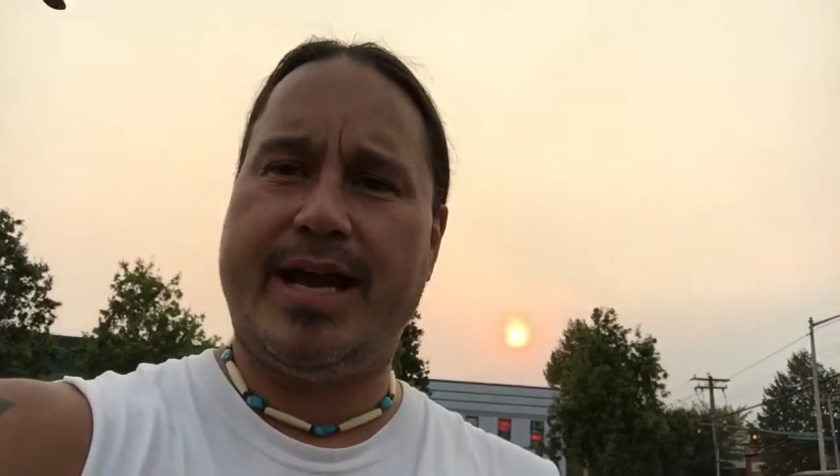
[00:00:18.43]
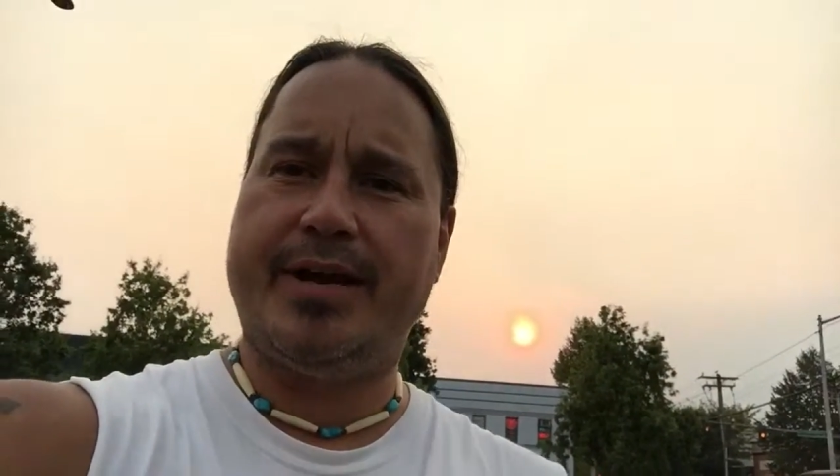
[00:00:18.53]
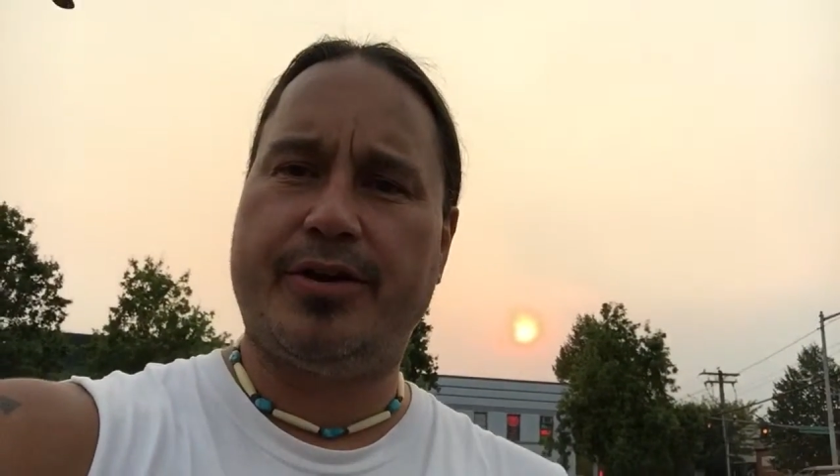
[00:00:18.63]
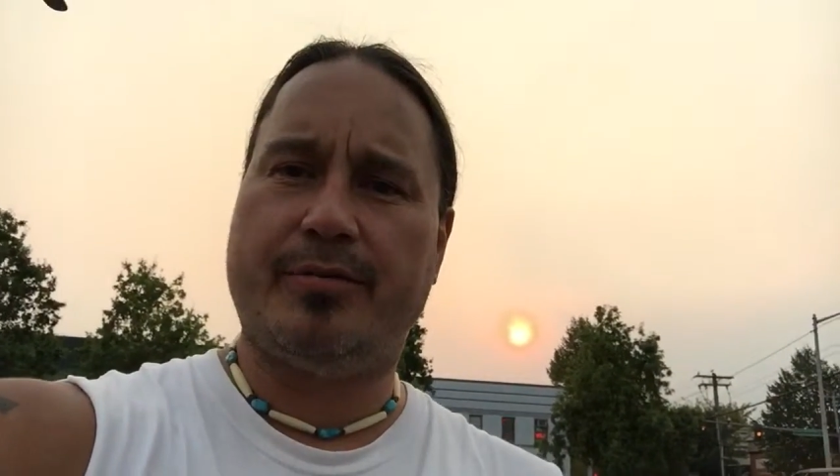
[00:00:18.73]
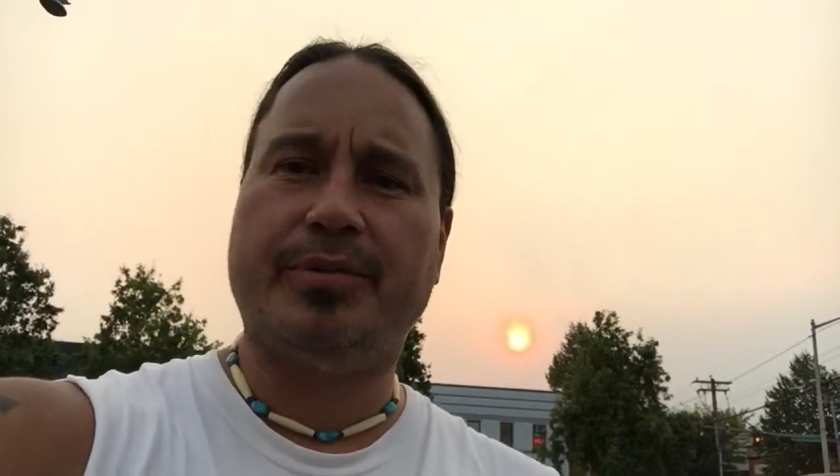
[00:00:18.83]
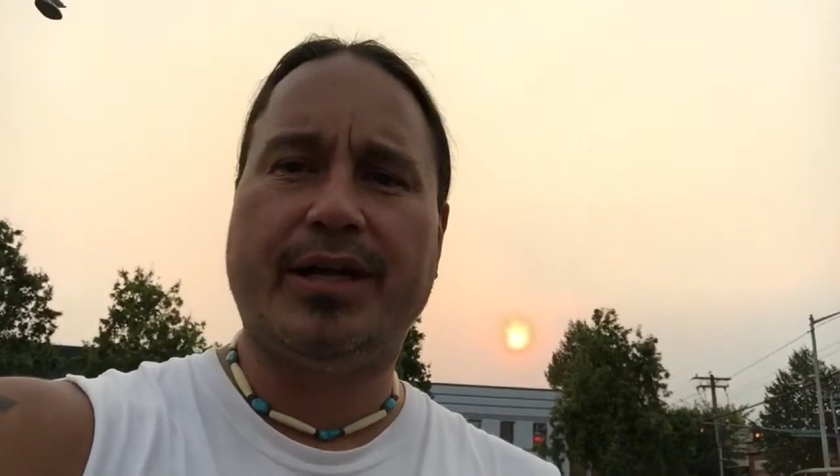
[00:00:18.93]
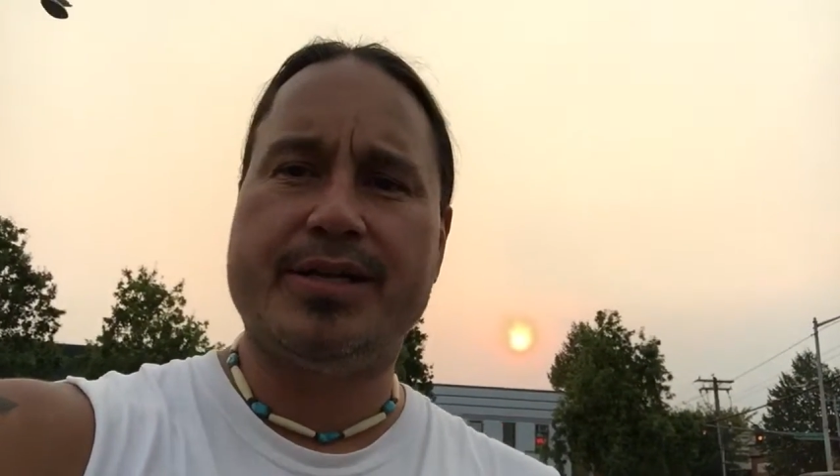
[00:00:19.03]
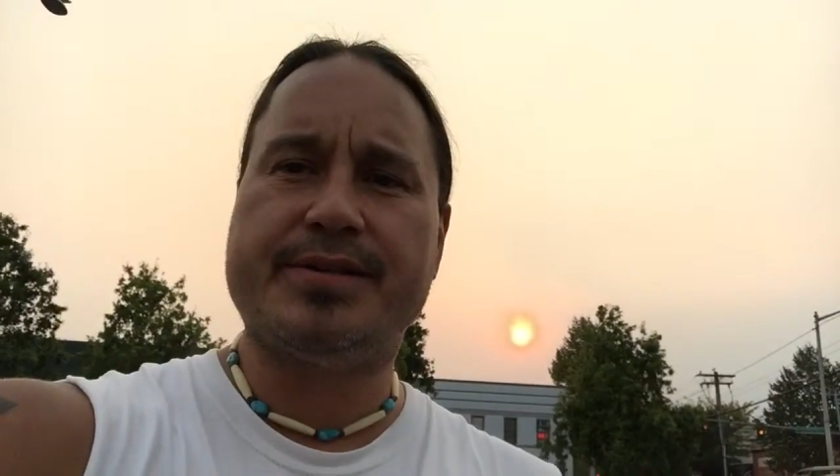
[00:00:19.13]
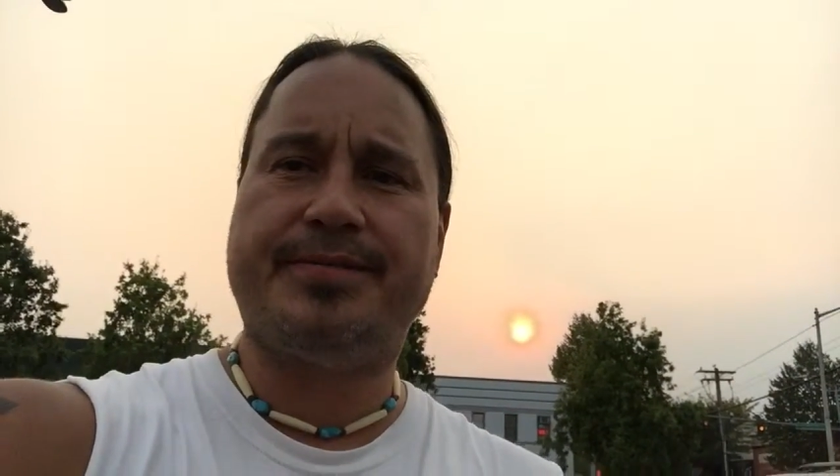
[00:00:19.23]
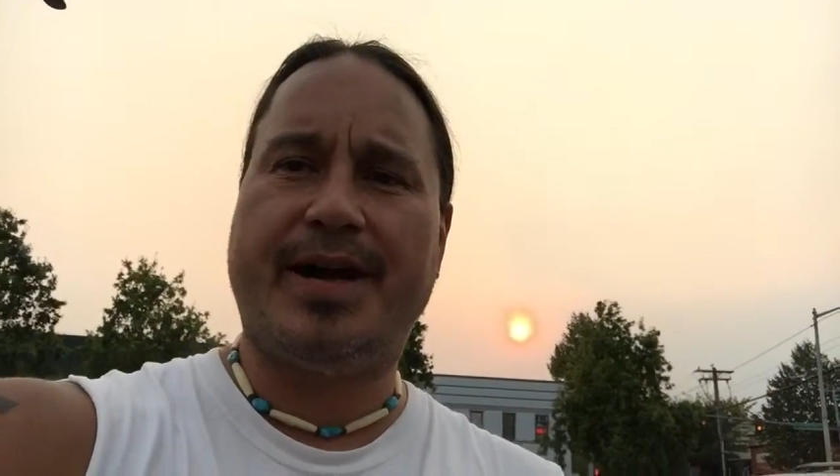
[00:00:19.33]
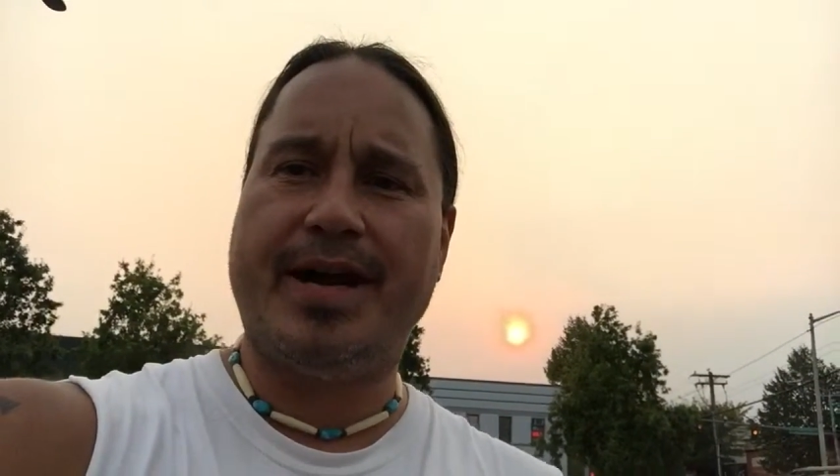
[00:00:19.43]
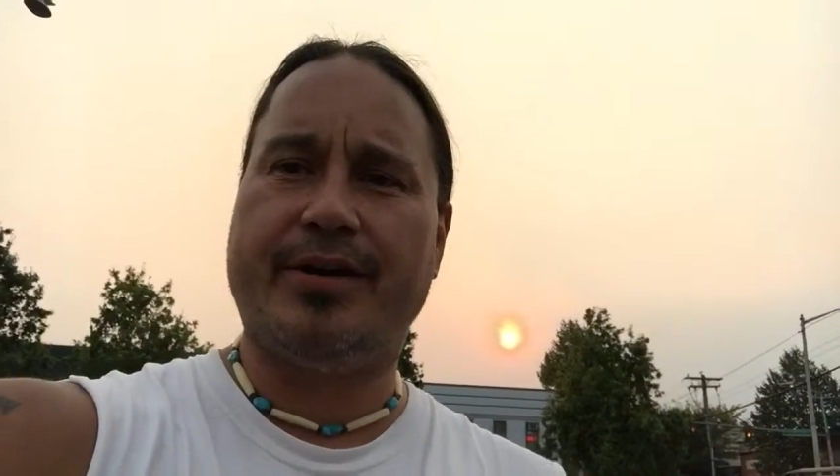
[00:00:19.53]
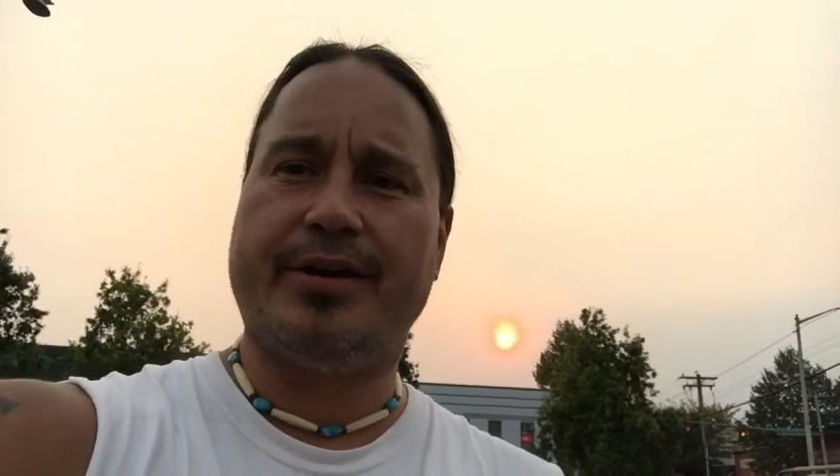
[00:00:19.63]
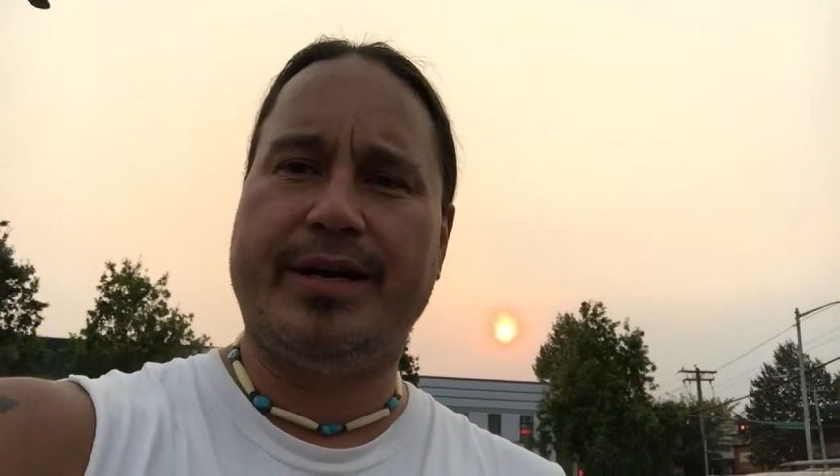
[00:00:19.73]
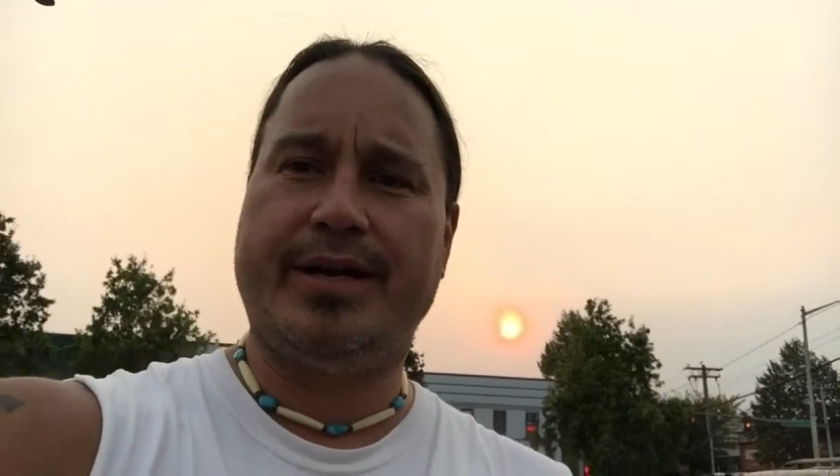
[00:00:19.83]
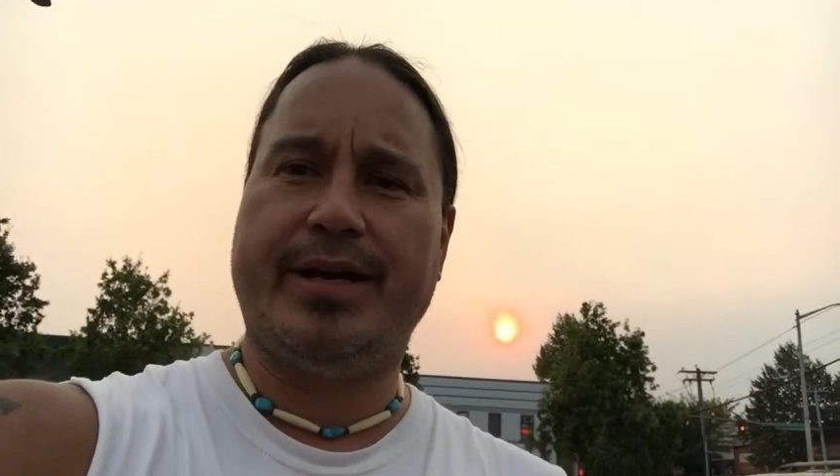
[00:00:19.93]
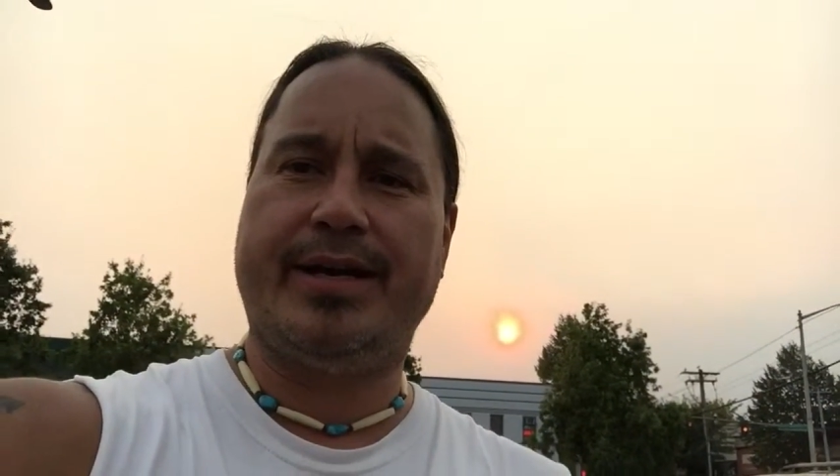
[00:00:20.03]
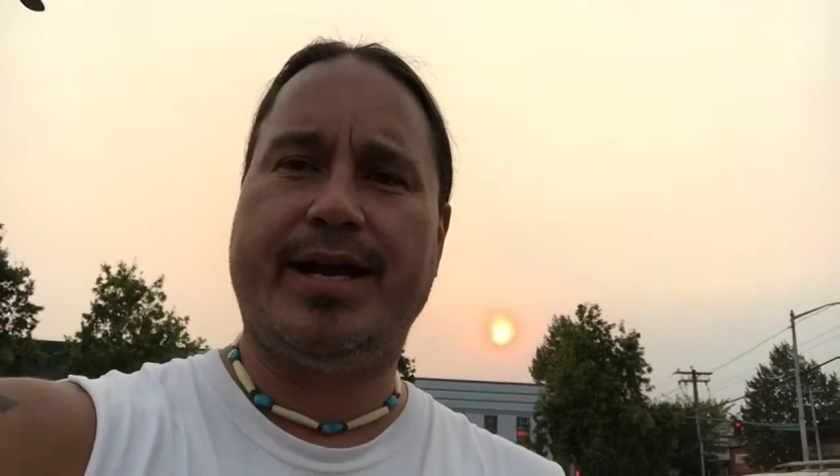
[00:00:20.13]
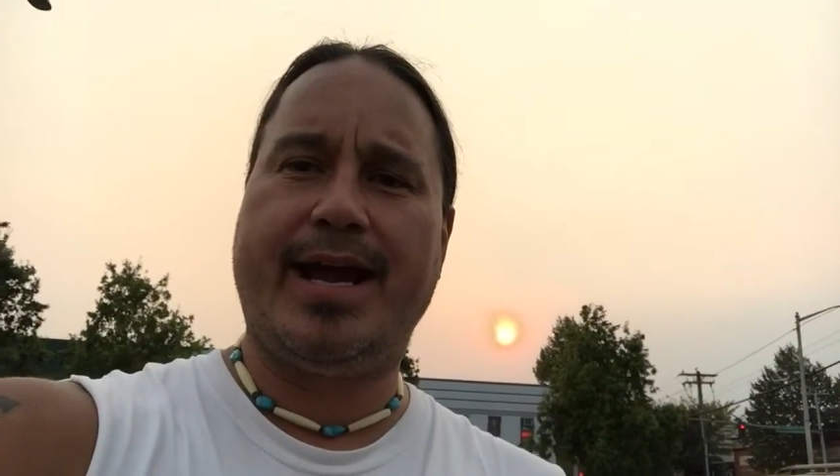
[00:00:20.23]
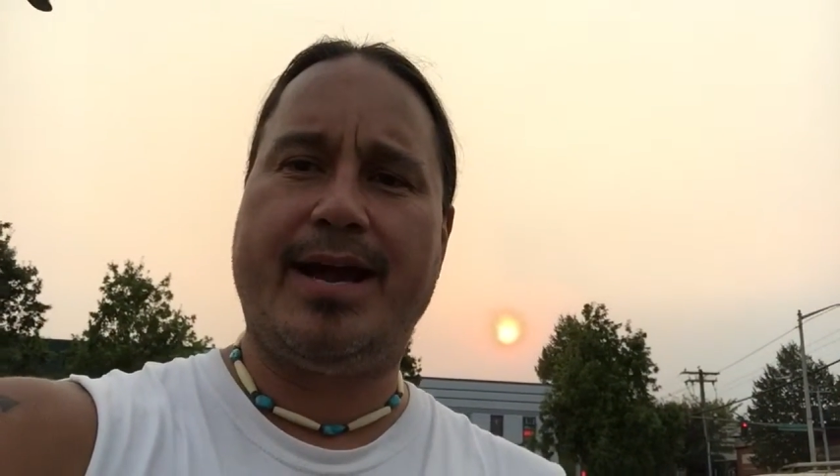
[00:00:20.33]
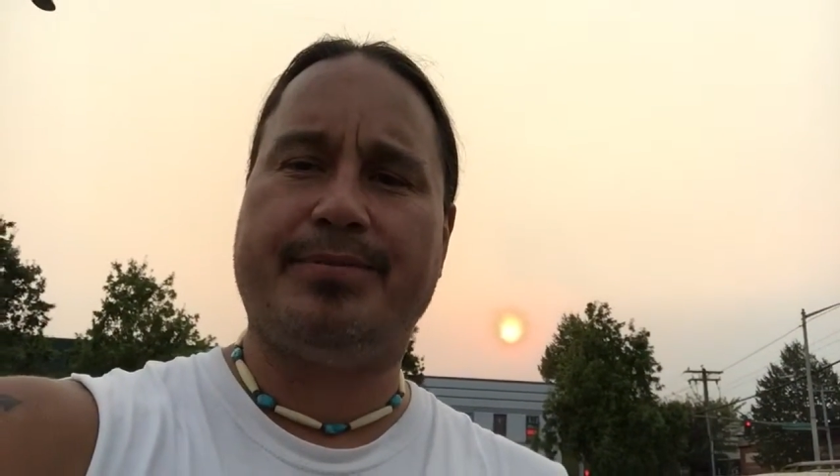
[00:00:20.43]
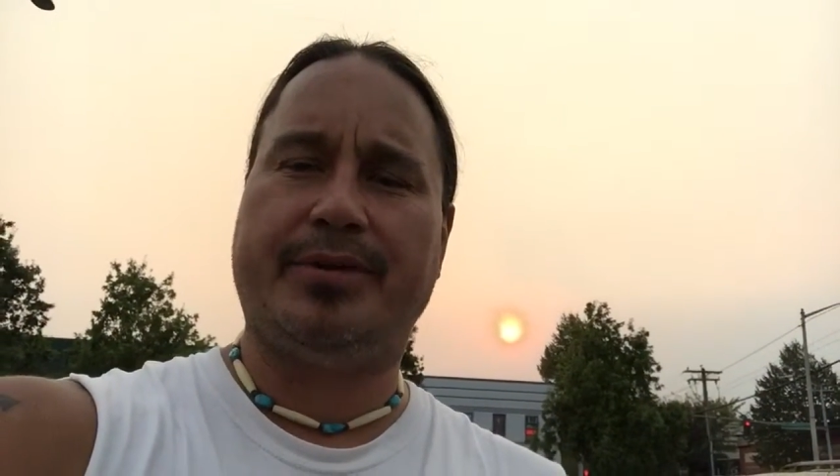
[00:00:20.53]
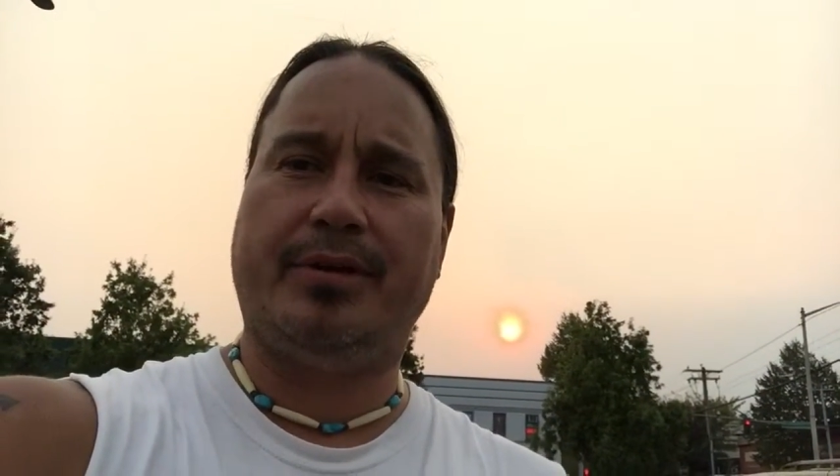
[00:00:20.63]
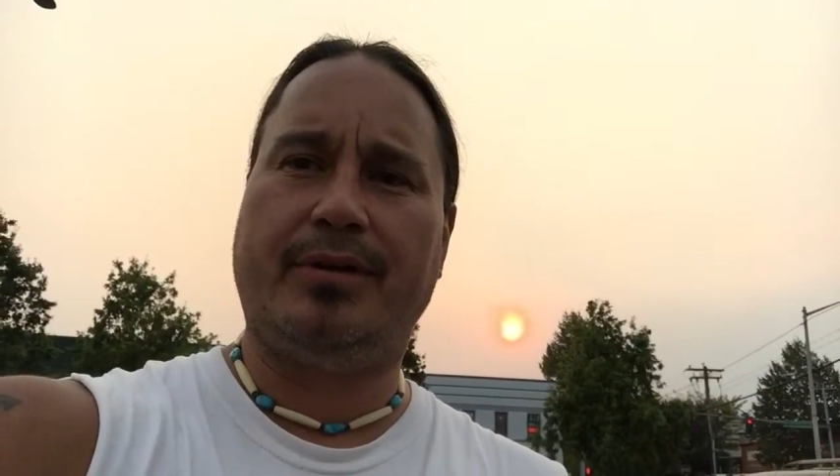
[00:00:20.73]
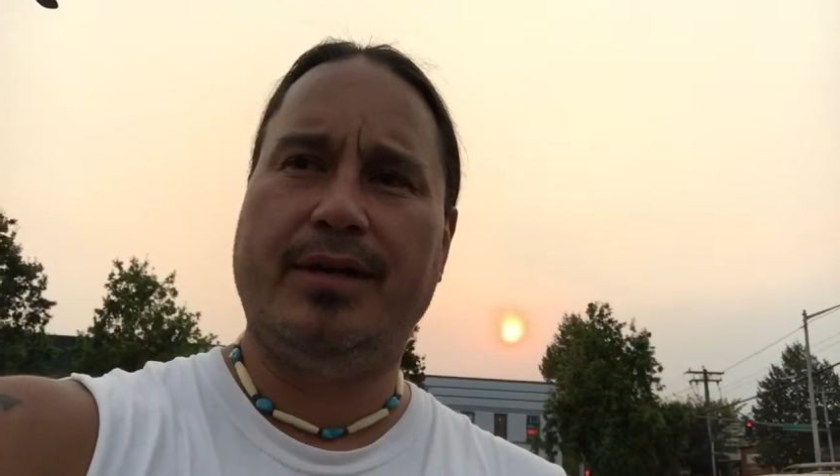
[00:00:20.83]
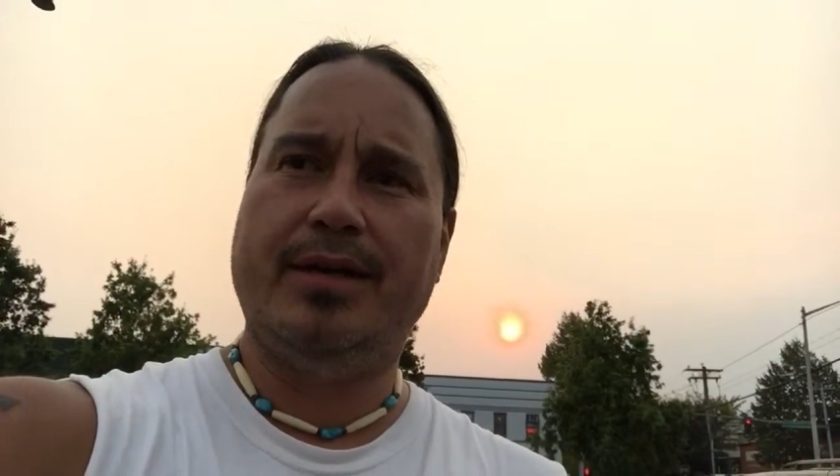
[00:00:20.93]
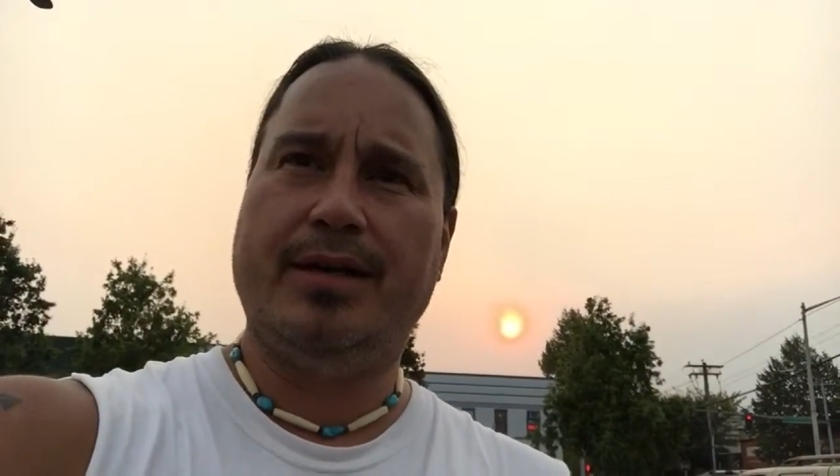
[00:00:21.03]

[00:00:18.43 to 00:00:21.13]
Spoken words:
acre plus fire in Capitol